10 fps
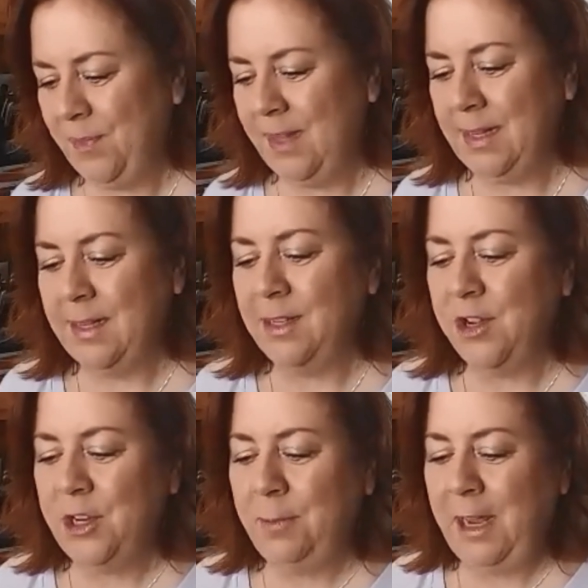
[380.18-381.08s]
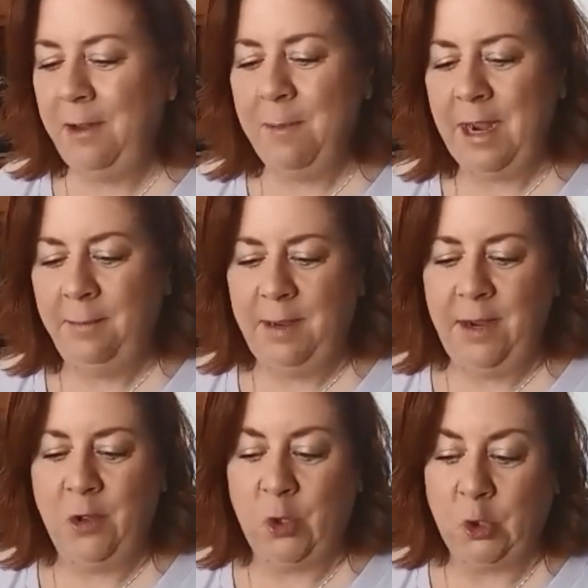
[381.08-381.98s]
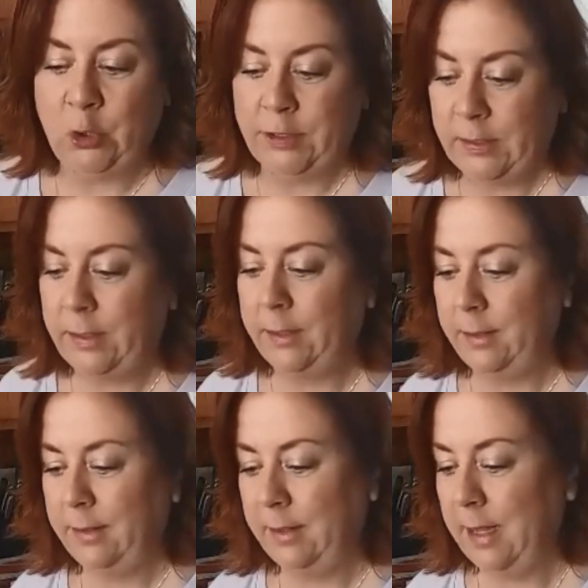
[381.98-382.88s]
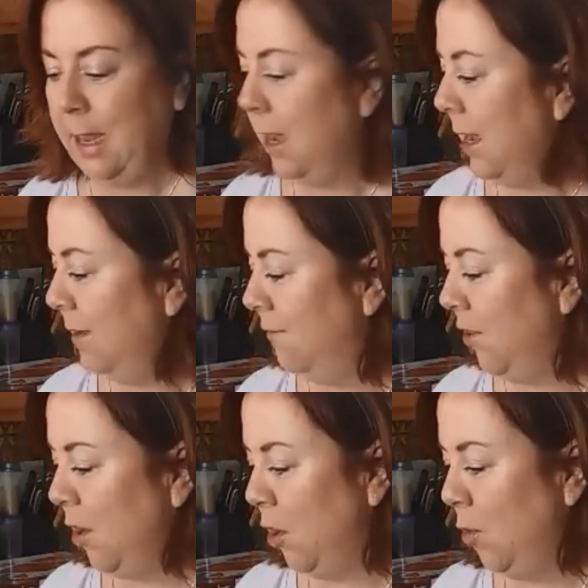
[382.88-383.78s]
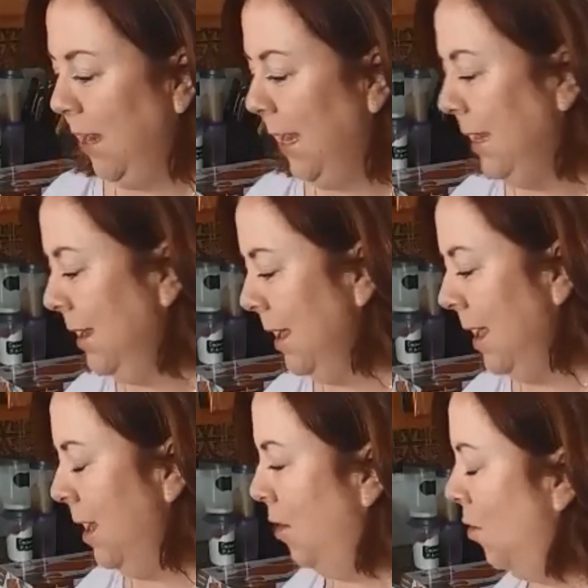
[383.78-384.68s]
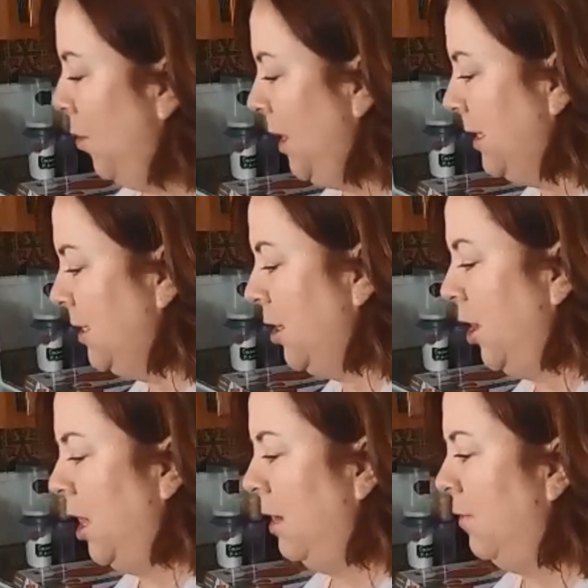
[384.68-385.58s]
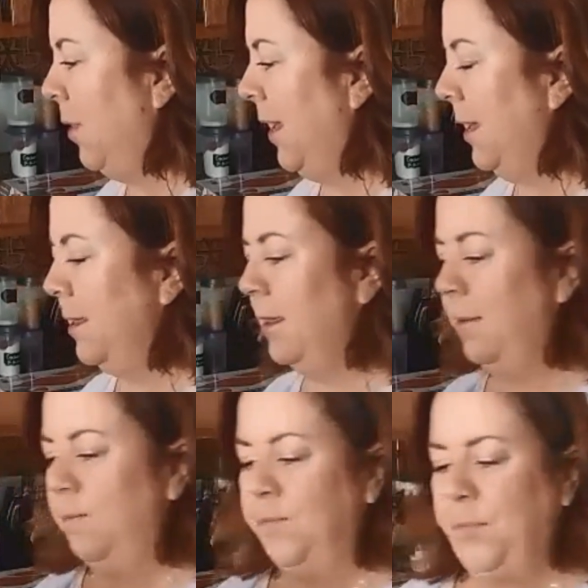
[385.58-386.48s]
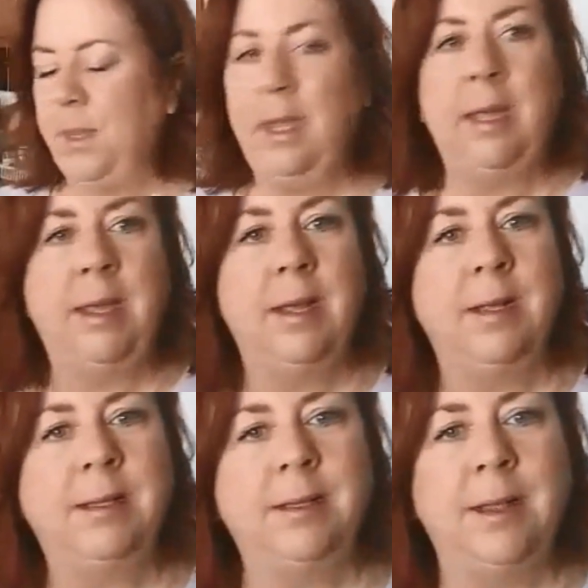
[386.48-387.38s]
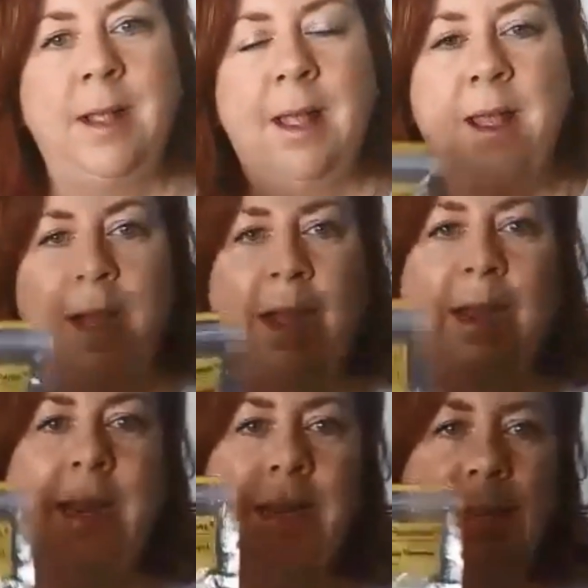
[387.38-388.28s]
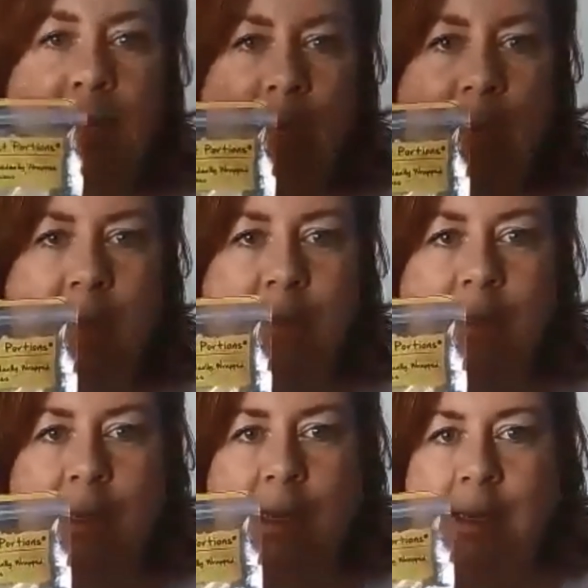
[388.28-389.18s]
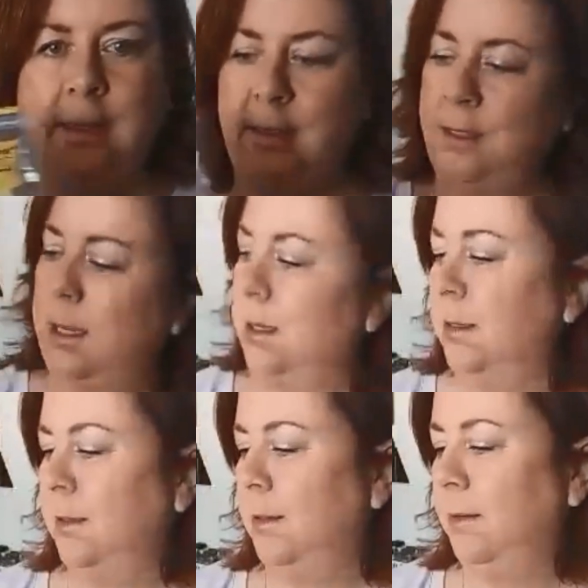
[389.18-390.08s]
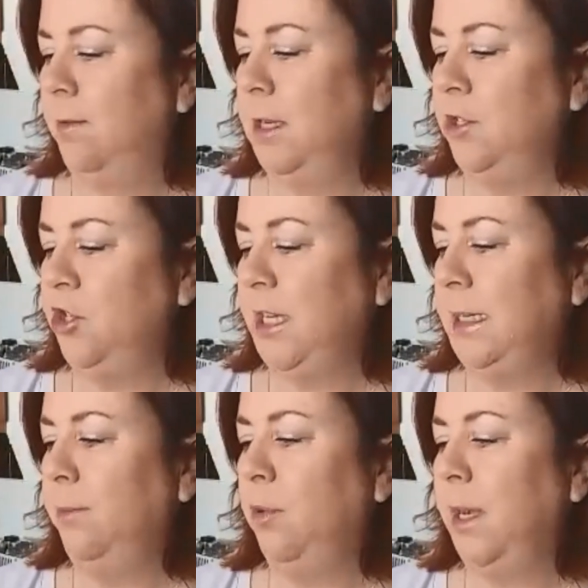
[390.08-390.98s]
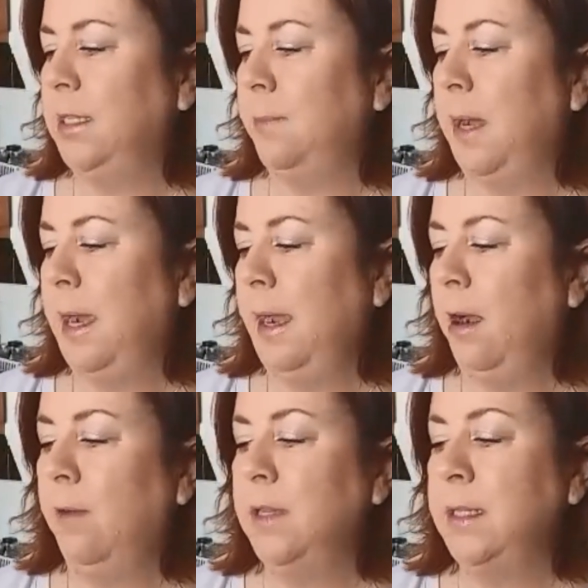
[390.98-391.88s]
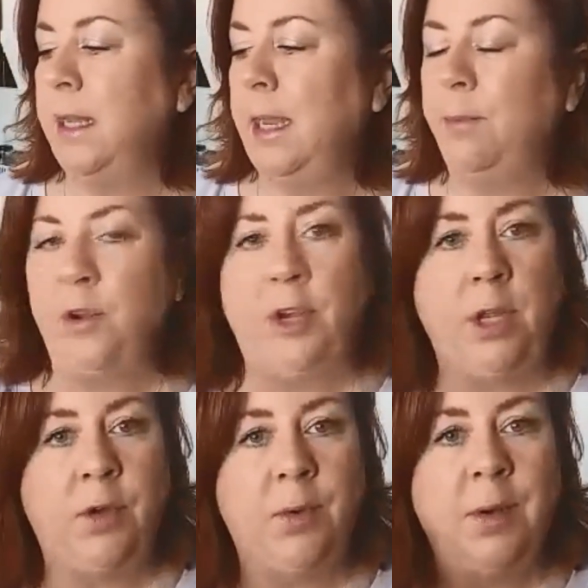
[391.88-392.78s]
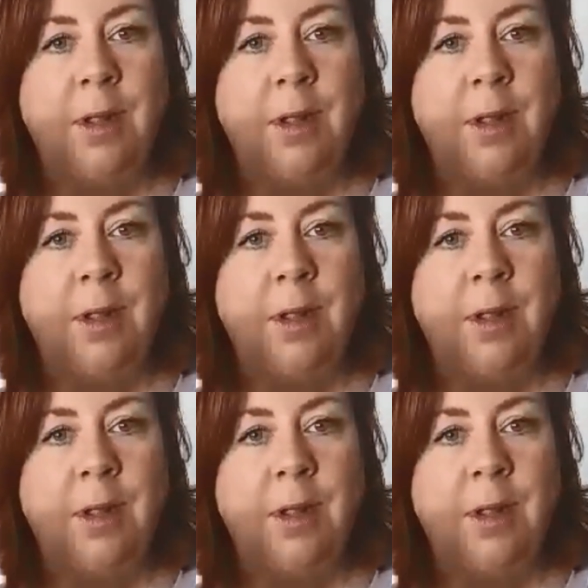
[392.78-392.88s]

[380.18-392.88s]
This is going to be my meals for the whole week. What we're going to start off with is, I eat these fresh chicken breasts by Harvest Land Purdue.